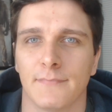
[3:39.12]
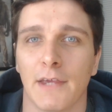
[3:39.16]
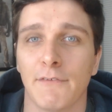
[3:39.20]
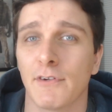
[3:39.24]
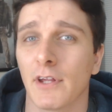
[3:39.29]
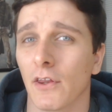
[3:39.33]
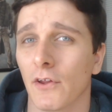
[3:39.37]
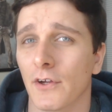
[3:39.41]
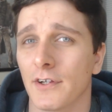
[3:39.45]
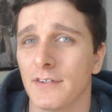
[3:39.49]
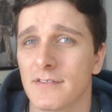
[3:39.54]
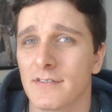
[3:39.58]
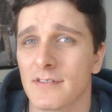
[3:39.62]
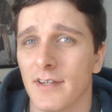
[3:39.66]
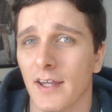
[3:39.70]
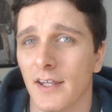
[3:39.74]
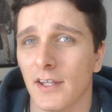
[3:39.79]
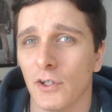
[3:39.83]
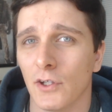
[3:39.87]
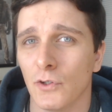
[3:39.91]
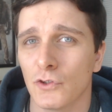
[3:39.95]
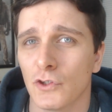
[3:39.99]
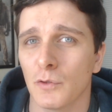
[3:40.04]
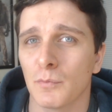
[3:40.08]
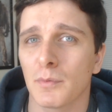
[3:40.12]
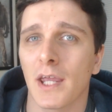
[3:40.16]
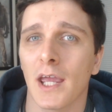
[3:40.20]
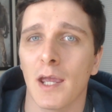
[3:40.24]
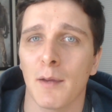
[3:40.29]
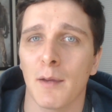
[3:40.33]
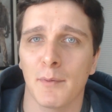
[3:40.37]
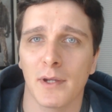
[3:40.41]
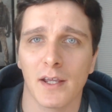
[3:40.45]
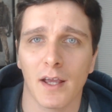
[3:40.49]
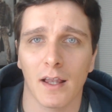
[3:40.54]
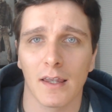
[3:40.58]
If you're looking to take YouTube
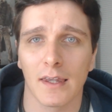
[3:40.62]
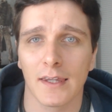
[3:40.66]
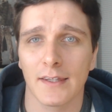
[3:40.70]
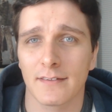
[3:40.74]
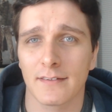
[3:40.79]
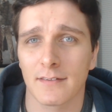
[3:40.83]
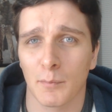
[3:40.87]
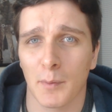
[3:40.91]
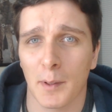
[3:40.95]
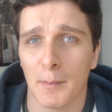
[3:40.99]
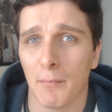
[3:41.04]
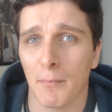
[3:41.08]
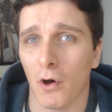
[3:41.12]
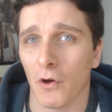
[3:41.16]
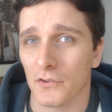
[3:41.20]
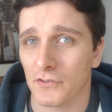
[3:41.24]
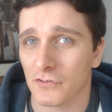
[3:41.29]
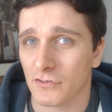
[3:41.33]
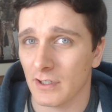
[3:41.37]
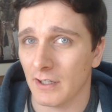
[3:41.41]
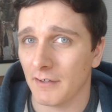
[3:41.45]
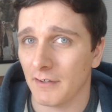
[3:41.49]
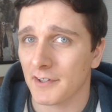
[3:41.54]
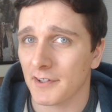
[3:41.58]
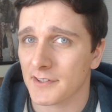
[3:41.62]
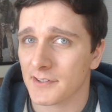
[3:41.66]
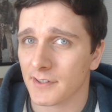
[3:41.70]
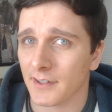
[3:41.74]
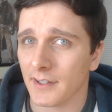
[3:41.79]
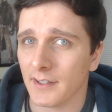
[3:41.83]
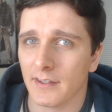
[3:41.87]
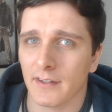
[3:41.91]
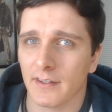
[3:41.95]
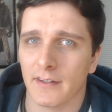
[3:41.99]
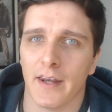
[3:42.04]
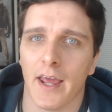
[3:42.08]
gaming a little bit more
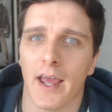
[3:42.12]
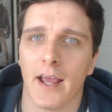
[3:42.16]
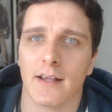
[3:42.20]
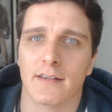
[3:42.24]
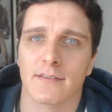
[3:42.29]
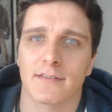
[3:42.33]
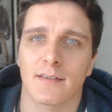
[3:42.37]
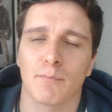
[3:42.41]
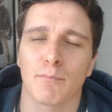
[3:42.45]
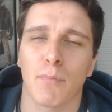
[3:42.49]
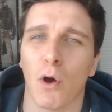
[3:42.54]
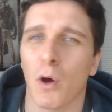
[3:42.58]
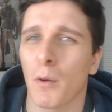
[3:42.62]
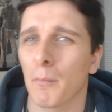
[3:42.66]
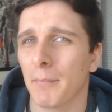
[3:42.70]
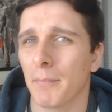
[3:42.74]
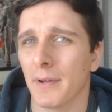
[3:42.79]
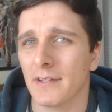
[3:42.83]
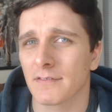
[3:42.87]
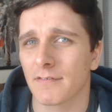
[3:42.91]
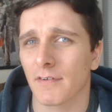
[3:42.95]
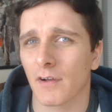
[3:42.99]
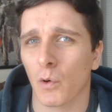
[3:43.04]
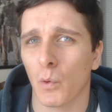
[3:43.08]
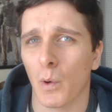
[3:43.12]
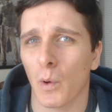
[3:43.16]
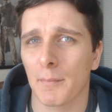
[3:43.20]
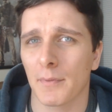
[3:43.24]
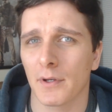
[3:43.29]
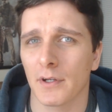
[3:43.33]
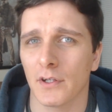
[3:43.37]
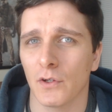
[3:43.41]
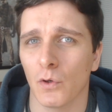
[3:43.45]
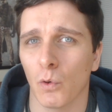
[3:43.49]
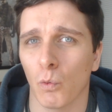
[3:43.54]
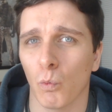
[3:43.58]
seriously, the next important piece of
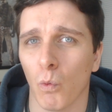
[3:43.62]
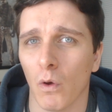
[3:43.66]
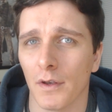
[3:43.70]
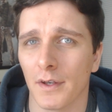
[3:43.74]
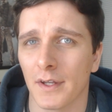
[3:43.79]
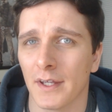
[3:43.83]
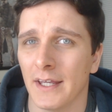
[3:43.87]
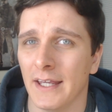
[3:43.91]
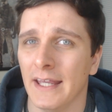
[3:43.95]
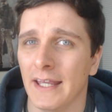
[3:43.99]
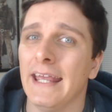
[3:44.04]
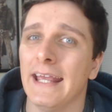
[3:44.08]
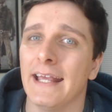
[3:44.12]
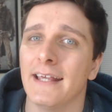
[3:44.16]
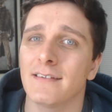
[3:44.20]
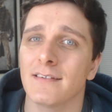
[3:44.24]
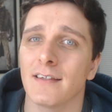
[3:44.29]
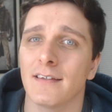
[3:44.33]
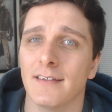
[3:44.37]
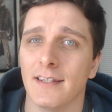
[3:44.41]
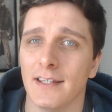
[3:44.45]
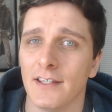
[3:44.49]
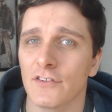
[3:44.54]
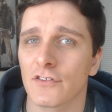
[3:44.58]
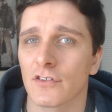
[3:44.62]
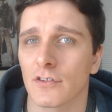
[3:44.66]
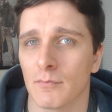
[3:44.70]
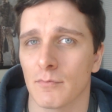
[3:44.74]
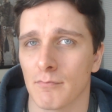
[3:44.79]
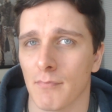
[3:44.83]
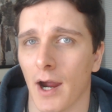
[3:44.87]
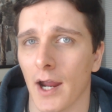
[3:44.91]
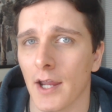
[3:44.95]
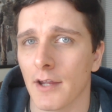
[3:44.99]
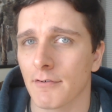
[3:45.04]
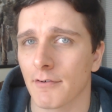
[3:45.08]
equipment you'll want is a
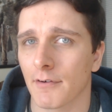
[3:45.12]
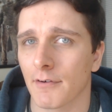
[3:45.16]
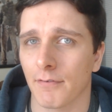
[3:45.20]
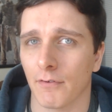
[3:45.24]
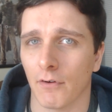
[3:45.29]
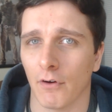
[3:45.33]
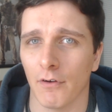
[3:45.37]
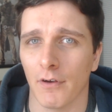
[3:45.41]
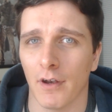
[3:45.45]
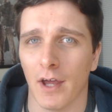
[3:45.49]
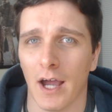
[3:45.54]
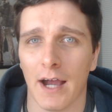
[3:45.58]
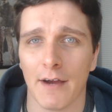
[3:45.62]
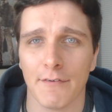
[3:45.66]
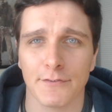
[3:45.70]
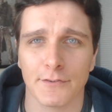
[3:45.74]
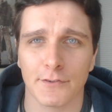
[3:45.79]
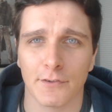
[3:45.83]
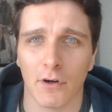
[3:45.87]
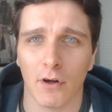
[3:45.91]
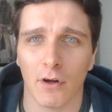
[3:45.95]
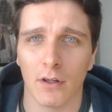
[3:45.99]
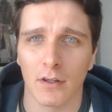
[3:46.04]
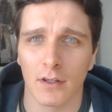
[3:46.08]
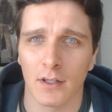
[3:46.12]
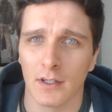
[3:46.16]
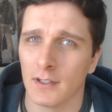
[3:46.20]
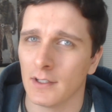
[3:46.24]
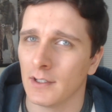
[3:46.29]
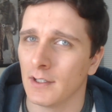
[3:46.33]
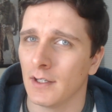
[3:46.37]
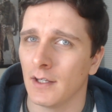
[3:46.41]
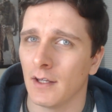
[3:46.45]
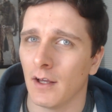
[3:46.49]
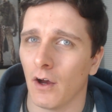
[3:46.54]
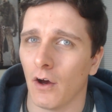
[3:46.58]
decent microphone. After all,
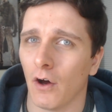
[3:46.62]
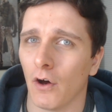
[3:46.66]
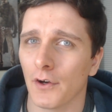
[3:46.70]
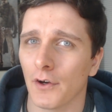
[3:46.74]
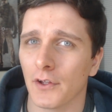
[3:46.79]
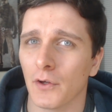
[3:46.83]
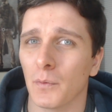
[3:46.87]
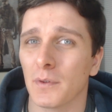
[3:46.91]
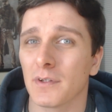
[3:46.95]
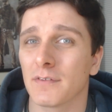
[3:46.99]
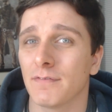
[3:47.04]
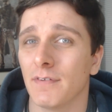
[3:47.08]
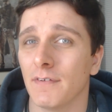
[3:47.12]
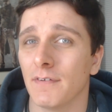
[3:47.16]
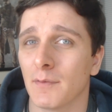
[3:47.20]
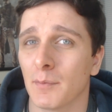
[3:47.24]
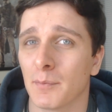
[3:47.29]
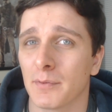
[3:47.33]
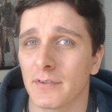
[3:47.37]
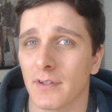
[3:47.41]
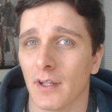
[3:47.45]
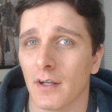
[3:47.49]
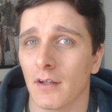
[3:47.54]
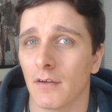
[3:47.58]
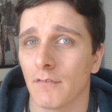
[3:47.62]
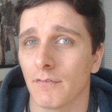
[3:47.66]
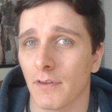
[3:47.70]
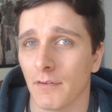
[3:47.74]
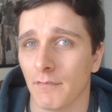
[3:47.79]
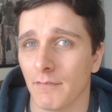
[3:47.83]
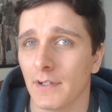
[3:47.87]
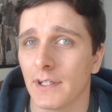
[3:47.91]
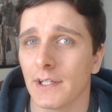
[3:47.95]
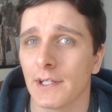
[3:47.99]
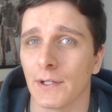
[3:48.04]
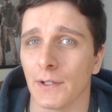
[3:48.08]
audio is 50% of
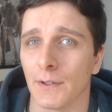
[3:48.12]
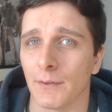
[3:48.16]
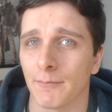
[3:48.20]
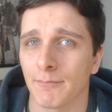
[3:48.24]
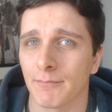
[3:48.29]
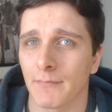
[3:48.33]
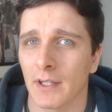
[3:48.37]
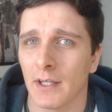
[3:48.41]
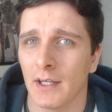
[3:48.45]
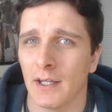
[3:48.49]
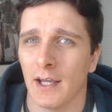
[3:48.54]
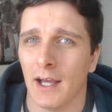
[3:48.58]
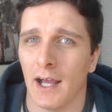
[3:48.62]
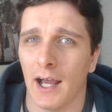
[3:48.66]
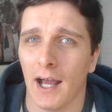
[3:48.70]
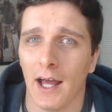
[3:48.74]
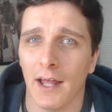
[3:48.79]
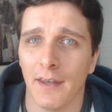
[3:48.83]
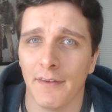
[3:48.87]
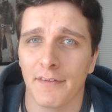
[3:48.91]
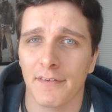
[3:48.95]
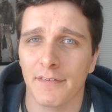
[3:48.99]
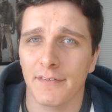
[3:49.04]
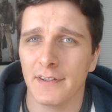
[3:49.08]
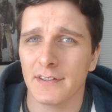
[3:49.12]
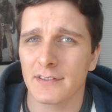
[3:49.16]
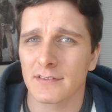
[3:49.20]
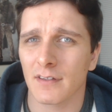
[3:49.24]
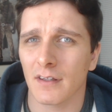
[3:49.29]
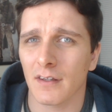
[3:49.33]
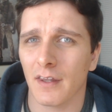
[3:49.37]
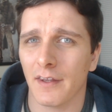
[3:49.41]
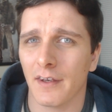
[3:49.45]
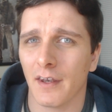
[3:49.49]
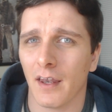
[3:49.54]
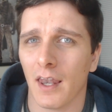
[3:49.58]
the video, and this
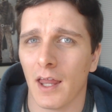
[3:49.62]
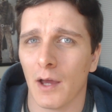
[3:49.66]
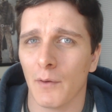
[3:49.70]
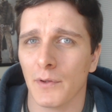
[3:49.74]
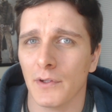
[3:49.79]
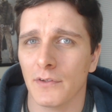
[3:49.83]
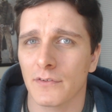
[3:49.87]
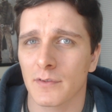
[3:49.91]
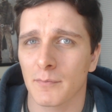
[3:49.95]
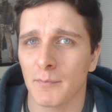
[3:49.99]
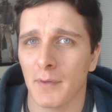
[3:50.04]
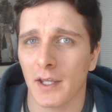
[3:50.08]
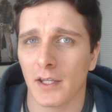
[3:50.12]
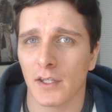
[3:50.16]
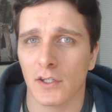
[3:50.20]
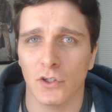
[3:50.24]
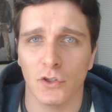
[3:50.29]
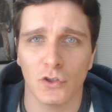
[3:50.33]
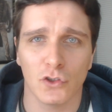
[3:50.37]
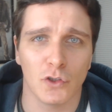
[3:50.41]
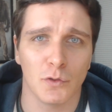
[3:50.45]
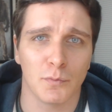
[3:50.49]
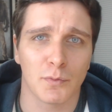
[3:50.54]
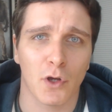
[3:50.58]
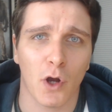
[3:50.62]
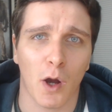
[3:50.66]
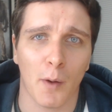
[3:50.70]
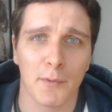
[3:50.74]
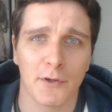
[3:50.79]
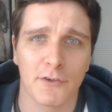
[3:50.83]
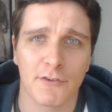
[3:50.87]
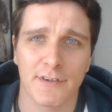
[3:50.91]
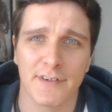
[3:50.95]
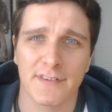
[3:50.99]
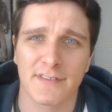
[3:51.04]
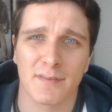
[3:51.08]
will then allow you to make YouTube
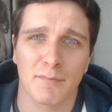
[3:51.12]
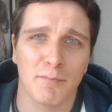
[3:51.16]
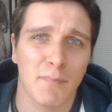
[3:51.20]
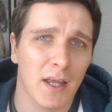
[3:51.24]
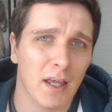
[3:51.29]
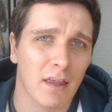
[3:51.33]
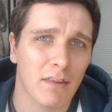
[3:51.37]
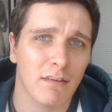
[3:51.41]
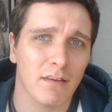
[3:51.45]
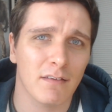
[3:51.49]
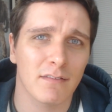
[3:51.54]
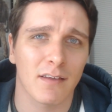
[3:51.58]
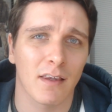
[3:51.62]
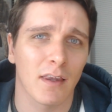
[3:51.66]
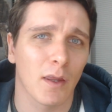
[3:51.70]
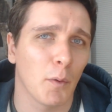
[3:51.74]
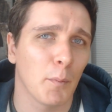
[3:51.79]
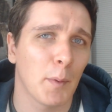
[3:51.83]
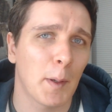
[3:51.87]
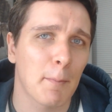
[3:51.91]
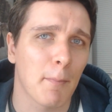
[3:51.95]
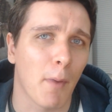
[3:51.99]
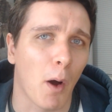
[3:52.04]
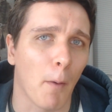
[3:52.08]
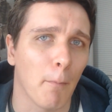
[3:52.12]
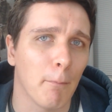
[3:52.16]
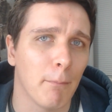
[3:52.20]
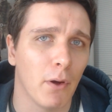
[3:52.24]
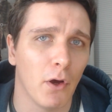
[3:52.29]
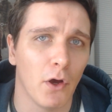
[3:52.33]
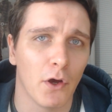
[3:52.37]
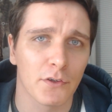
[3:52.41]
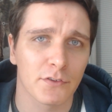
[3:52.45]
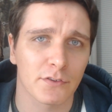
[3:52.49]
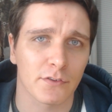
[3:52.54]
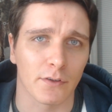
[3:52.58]
commentaries and make things a little bit more
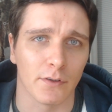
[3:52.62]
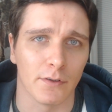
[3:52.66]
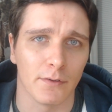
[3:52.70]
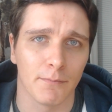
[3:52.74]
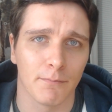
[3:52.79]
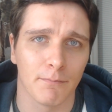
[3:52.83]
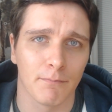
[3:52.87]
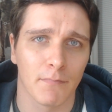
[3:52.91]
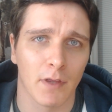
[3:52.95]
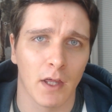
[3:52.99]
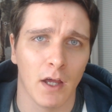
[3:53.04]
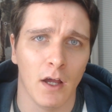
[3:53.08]
personal.